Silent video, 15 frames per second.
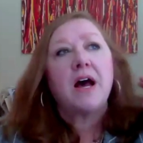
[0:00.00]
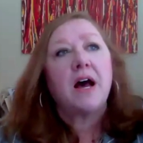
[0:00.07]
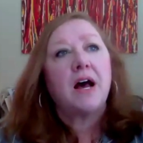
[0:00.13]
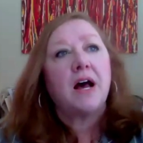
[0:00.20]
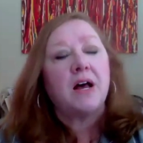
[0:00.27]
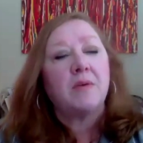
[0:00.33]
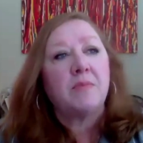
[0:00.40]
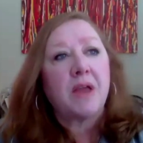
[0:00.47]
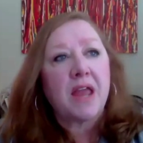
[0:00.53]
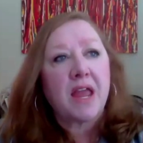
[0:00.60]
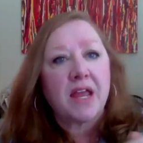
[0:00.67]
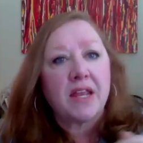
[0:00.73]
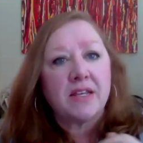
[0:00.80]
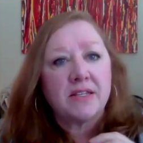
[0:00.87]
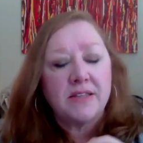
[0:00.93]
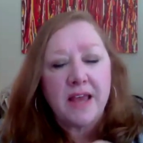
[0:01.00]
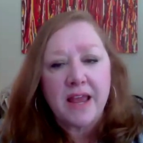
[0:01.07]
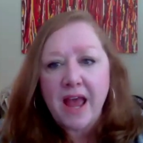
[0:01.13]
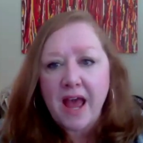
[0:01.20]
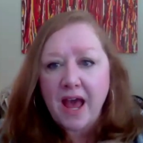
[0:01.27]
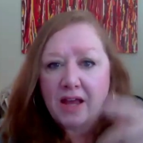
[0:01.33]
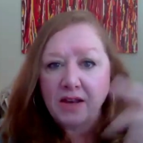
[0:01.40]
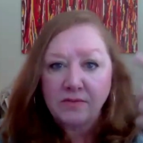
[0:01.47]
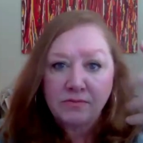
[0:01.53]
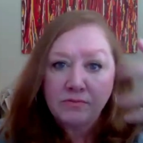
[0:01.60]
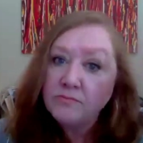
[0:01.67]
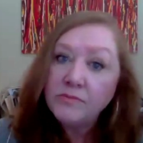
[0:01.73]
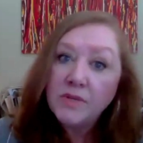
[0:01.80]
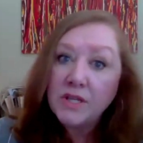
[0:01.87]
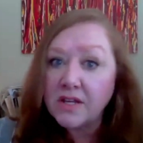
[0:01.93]
and they had
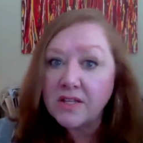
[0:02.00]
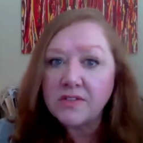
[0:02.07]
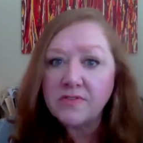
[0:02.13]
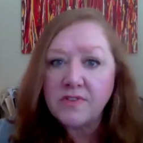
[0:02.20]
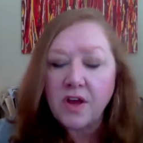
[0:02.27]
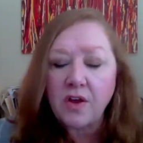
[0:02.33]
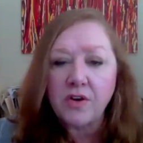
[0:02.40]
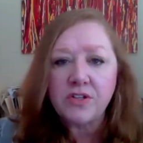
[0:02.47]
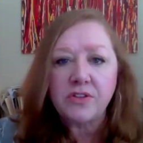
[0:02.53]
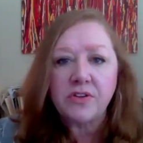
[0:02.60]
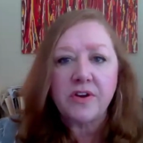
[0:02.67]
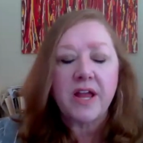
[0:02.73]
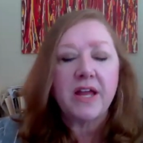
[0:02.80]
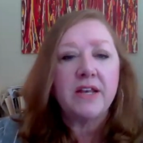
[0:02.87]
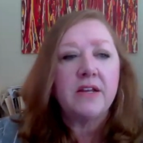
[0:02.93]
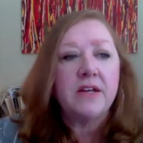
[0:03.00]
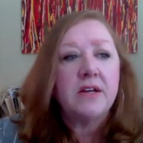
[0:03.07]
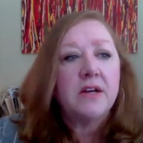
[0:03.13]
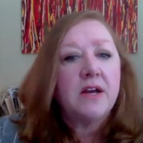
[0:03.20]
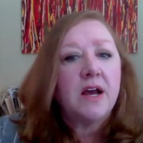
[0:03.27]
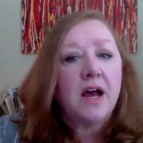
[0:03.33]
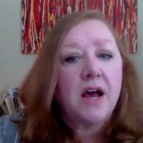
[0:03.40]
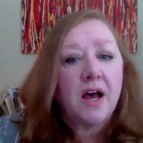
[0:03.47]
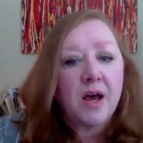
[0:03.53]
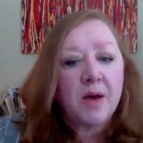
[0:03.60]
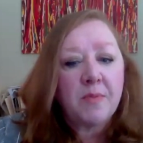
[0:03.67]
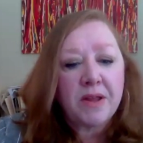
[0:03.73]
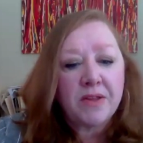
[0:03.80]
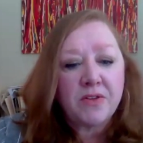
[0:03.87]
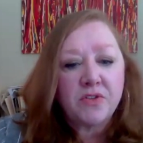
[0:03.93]
millions of dollars in their head,
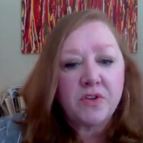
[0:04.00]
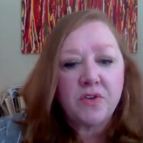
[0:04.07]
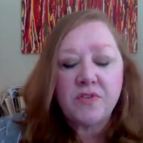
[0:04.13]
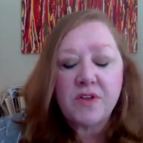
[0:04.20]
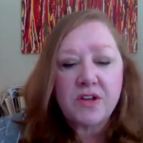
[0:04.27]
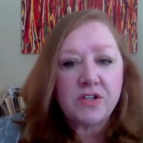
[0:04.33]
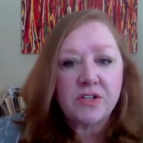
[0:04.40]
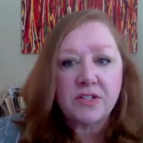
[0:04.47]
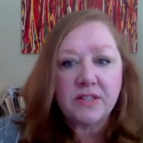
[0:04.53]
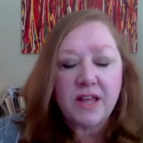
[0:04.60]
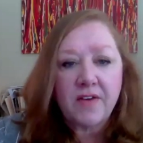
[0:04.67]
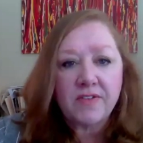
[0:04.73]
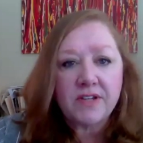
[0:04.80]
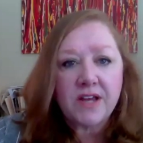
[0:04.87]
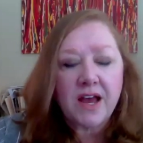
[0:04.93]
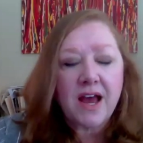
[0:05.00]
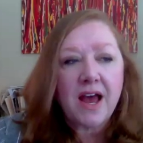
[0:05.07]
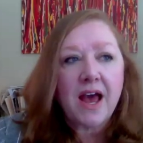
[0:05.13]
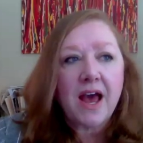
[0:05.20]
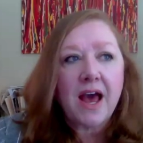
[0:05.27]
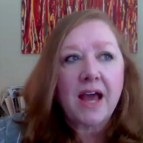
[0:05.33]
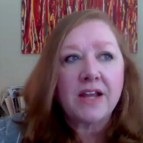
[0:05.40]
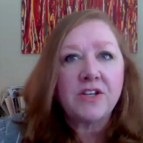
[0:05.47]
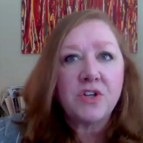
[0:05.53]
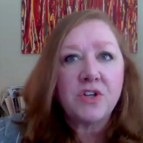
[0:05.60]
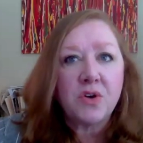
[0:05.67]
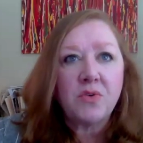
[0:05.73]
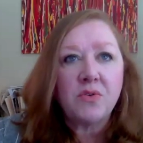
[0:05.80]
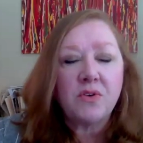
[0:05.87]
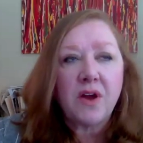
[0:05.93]
and so they just left. I
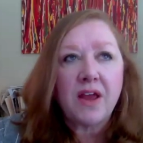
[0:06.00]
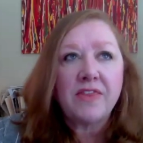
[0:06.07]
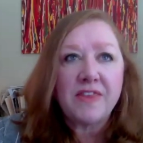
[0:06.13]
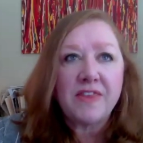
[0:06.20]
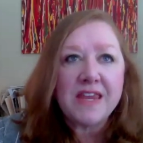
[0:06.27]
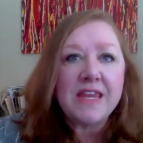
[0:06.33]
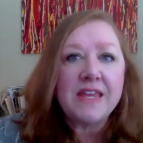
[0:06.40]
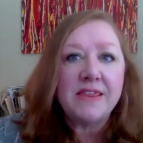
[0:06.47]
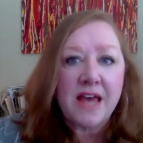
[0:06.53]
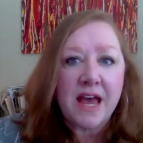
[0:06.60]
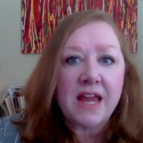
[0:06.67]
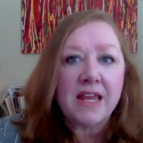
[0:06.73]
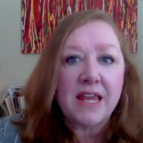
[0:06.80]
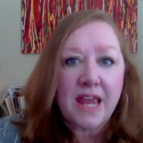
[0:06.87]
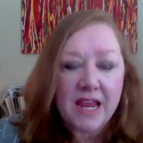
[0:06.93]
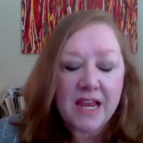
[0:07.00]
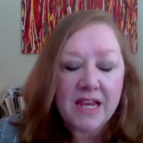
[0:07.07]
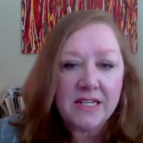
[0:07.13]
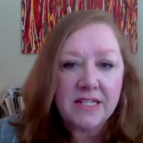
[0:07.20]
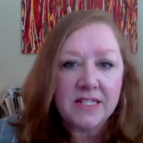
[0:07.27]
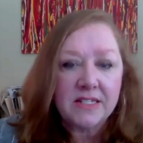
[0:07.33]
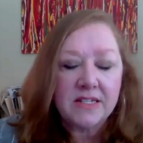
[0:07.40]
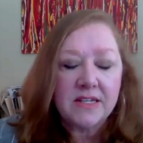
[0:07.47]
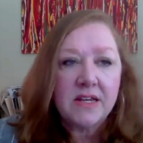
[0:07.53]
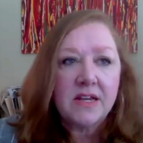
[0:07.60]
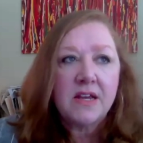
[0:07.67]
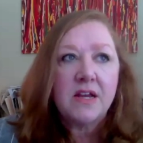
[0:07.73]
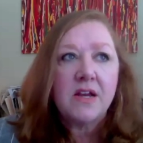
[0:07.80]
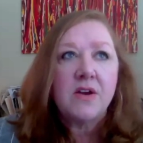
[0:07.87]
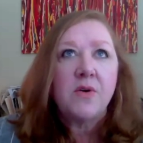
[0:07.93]
think in that case
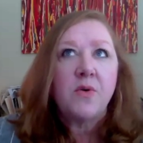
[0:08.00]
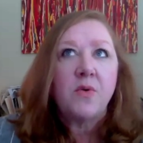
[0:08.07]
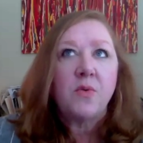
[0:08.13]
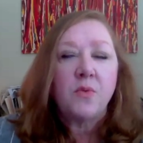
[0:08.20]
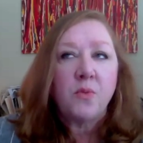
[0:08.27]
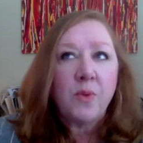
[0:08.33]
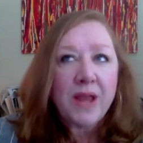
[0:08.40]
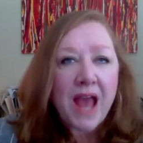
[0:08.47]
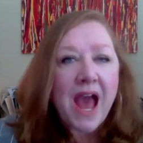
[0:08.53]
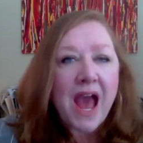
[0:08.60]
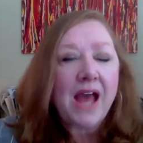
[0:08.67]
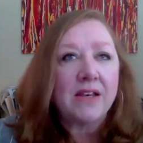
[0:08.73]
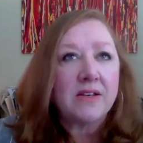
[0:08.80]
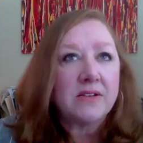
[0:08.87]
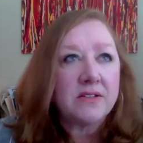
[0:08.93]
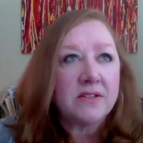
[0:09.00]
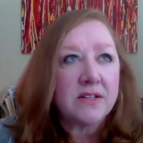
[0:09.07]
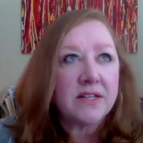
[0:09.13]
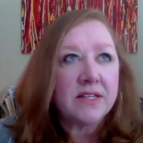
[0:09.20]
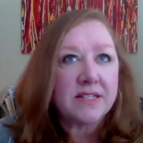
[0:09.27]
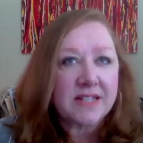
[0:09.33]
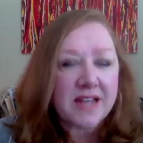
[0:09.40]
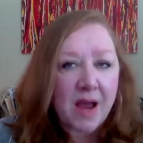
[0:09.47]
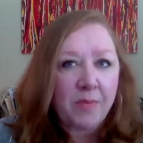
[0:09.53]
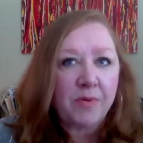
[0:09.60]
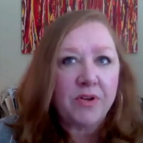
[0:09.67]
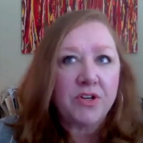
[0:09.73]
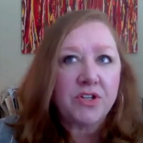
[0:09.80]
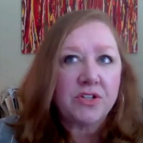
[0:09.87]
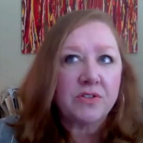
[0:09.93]
we hadn't
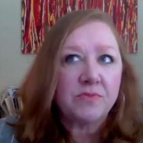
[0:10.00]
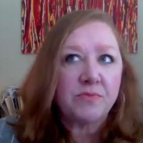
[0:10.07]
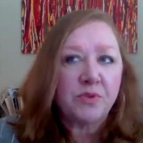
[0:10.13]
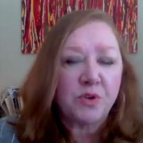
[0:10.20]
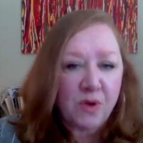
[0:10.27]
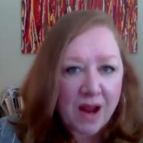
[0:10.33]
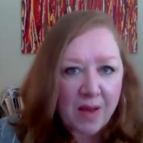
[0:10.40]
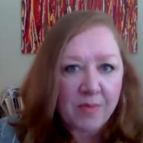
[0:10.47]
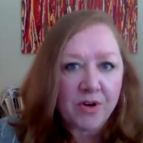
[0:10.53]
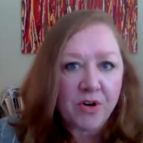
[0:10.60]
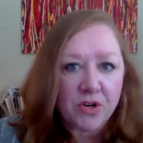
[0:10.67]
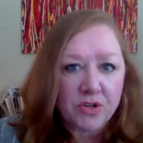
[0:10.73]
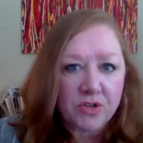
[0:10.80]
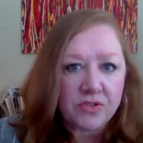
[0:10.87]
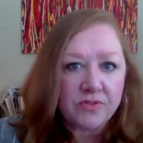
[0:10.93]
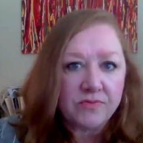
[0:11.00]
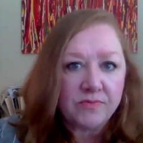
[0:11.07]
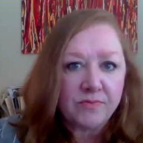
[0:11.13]
established parameters